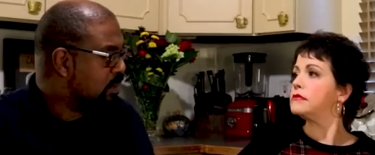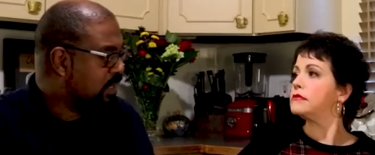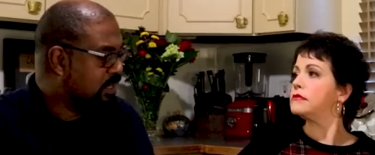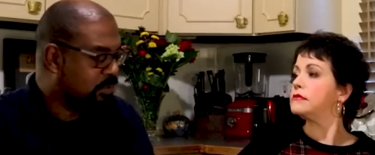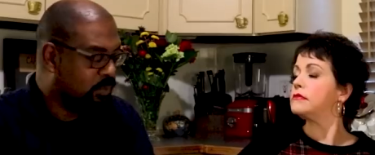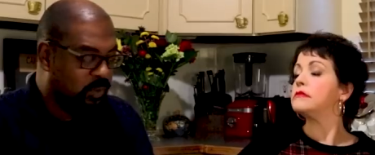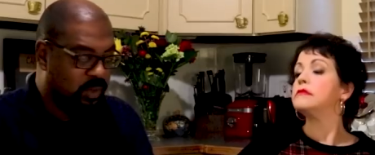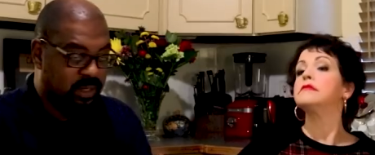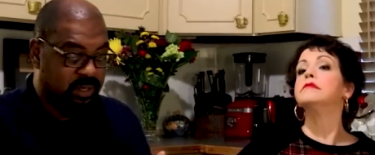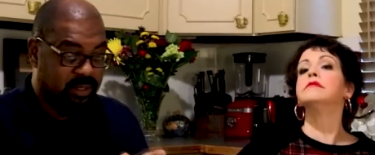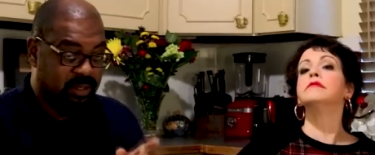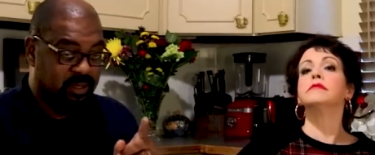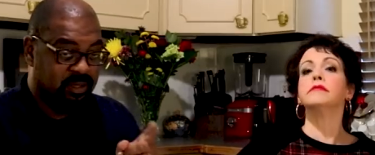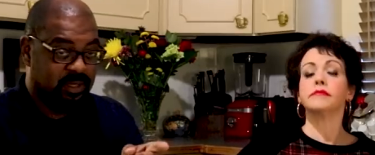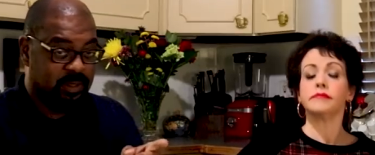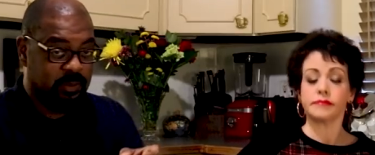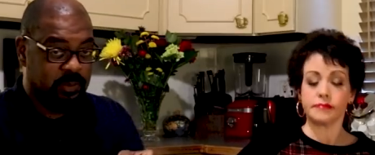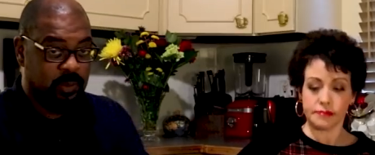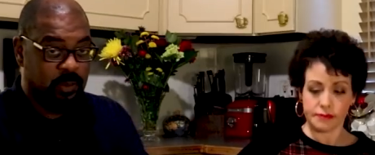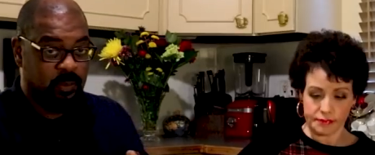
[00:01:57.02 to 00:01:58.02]
Speaker 1: as one of the
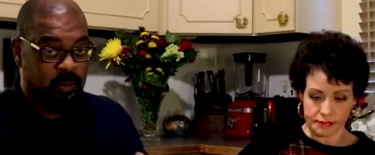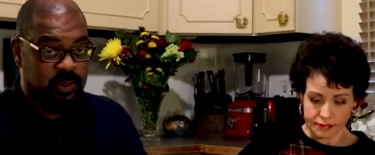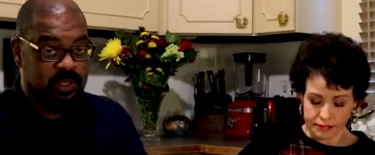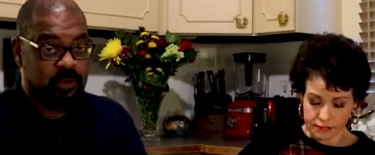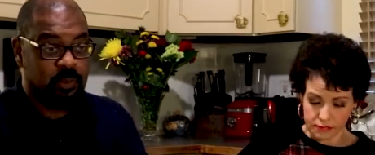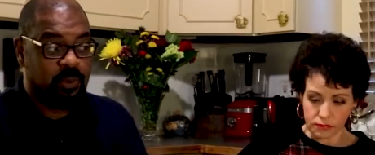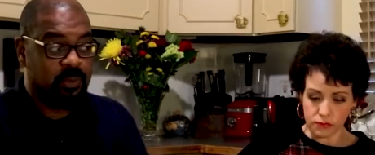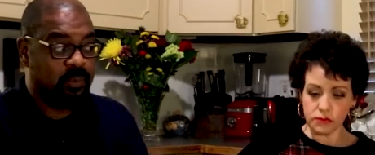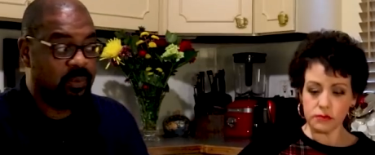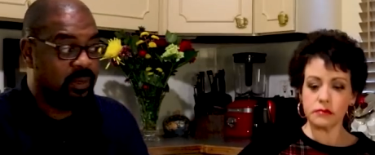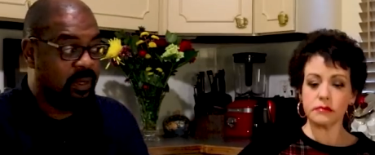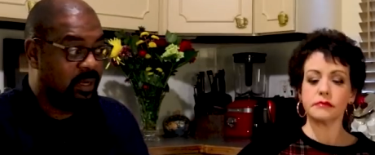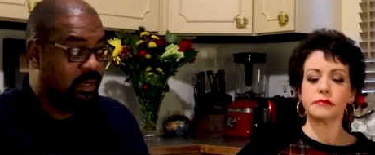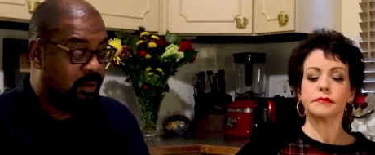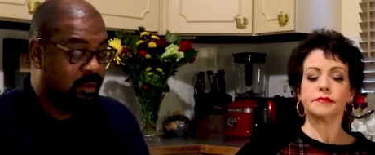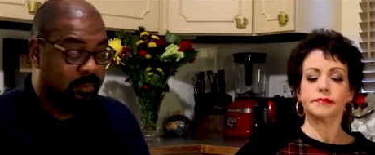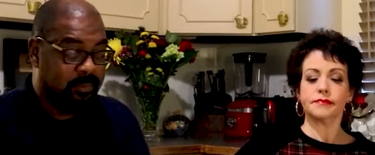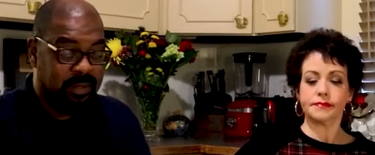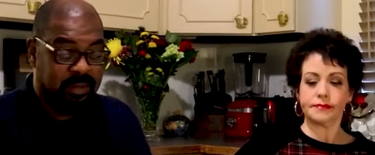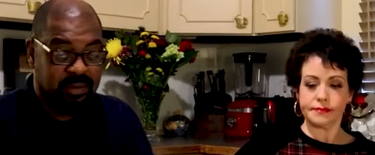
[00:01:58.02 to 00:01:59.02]
things we wish we would have
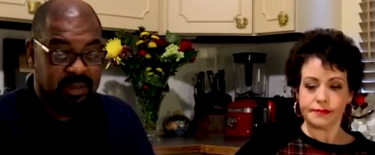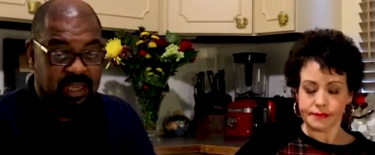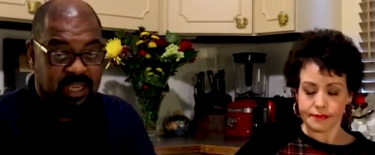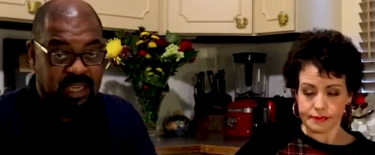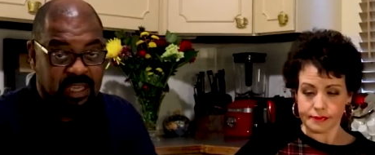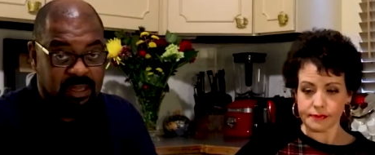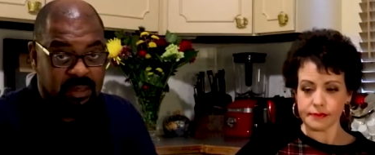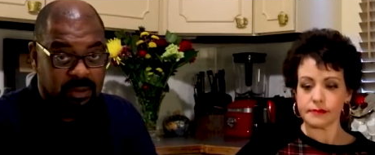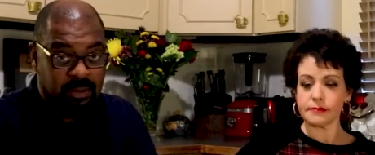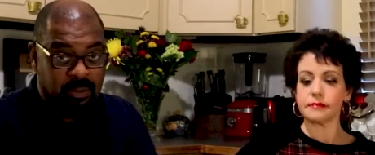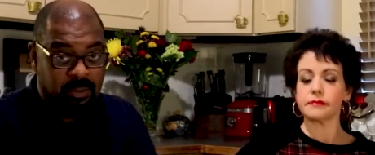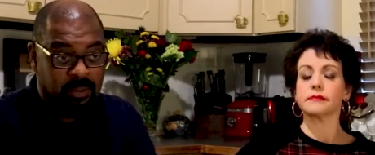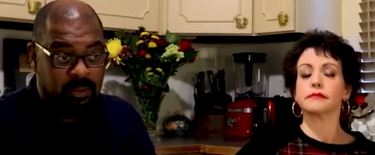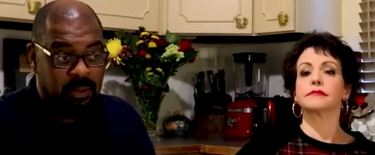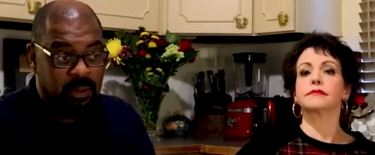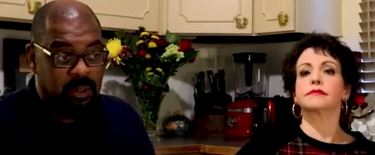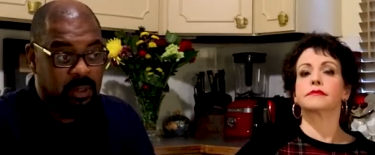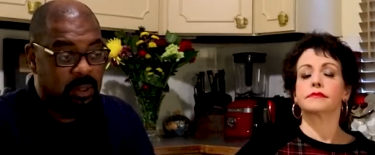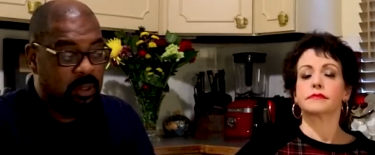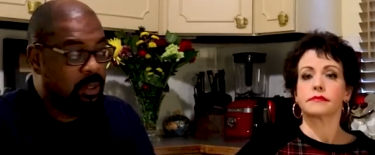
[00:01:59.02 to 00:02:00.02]
known about
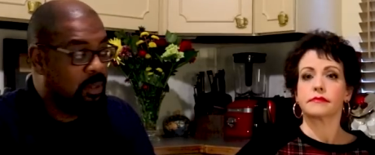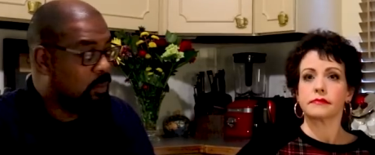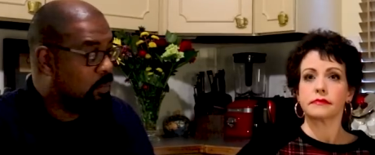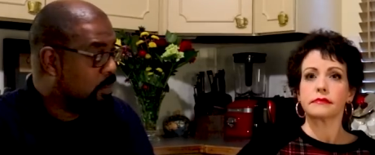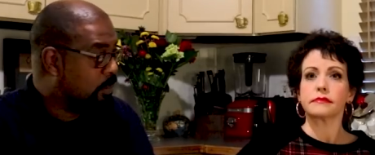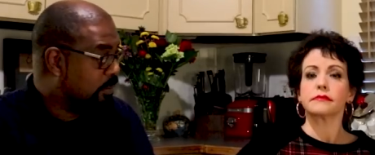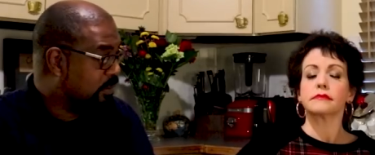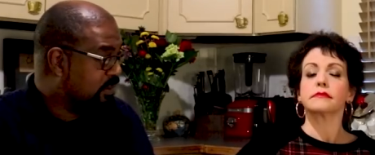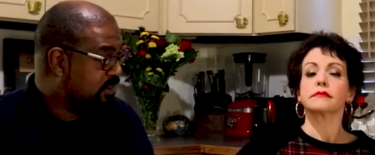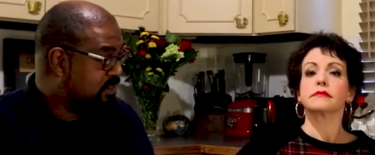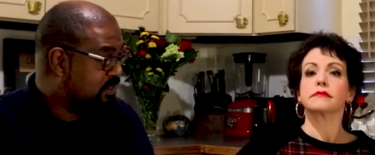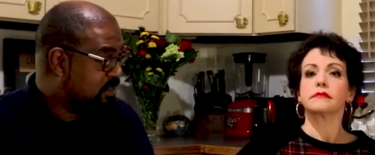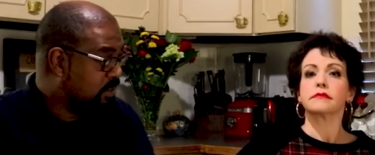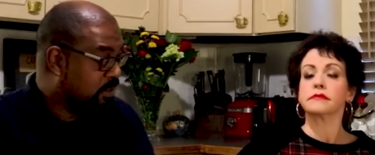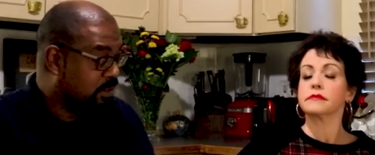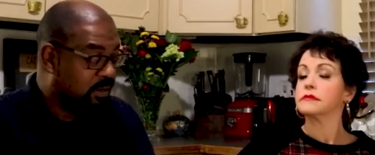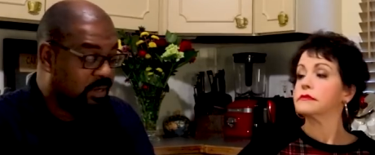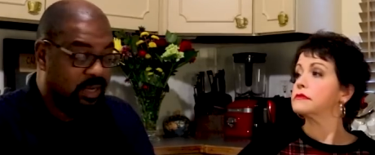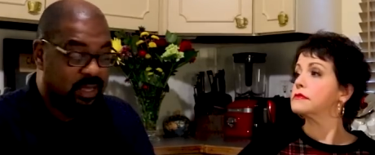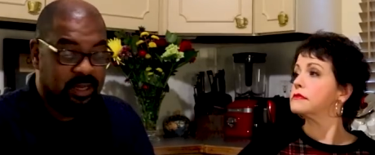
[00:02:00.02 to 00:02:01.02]
keto when we
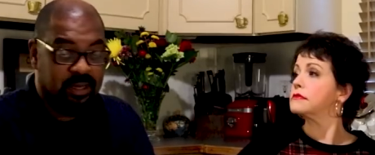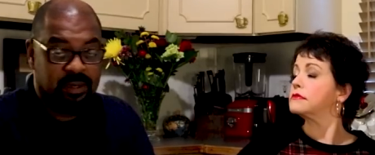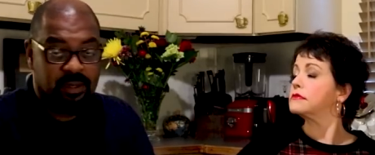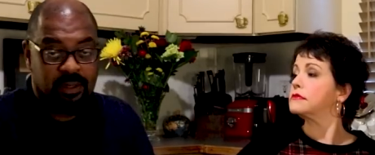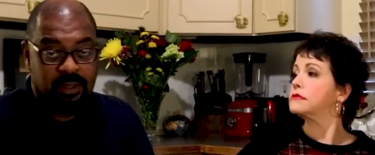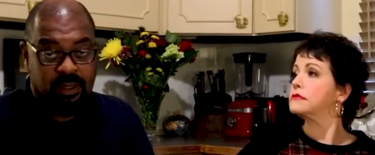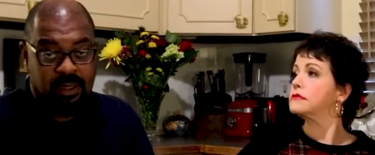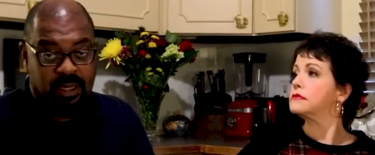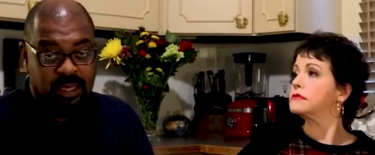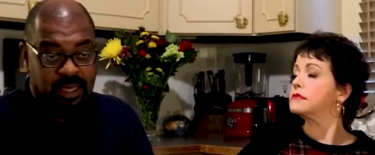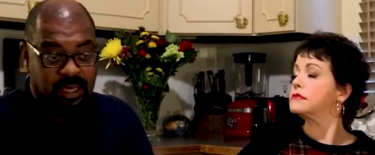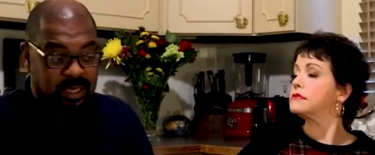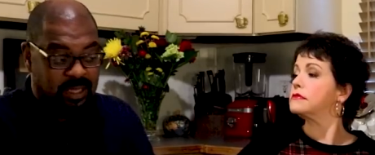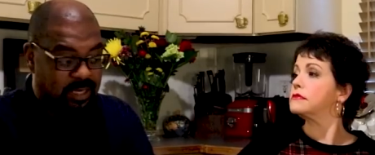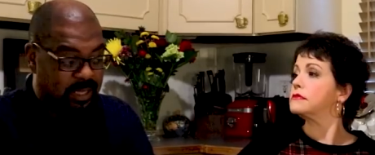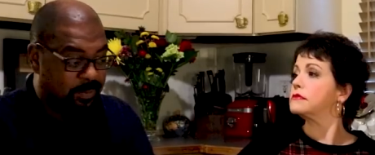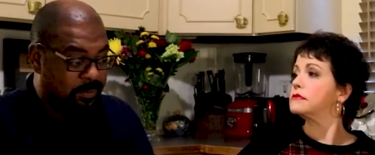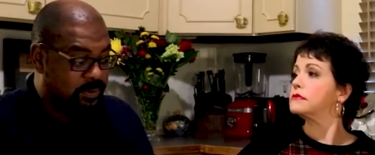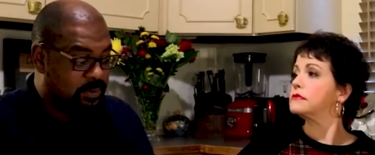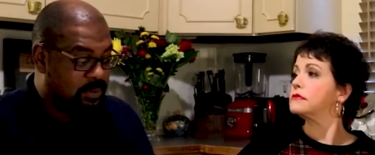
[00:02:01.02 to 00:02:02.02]
started,
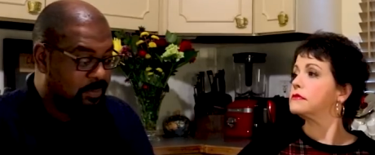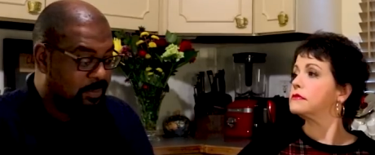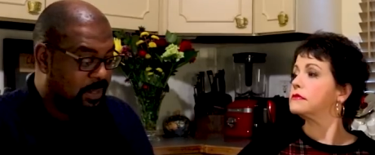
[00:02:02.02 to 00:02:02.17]
and that was